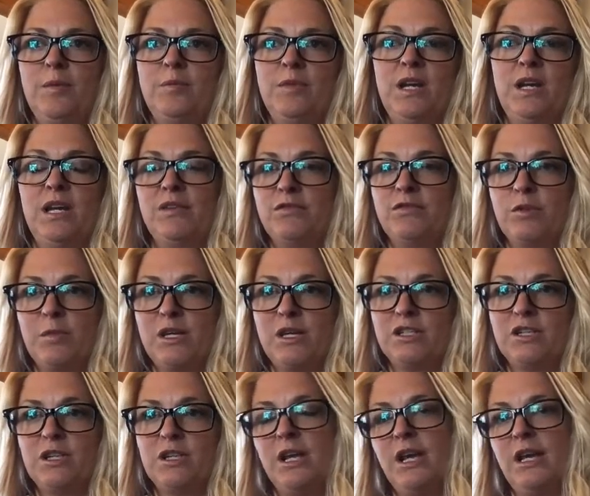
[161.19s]
any
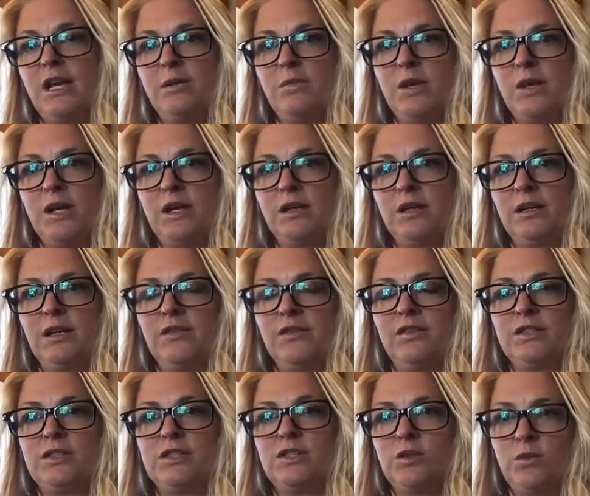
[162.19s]
information that had been
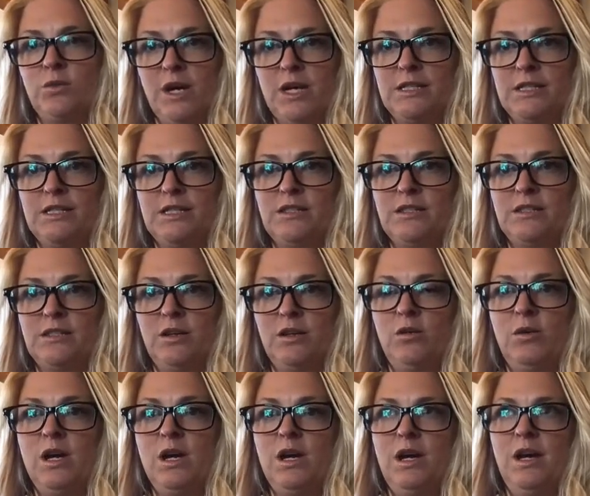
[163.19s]
given to us.
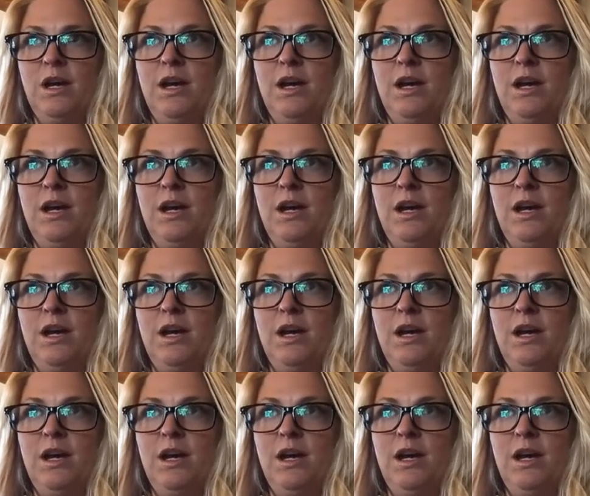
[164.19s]
So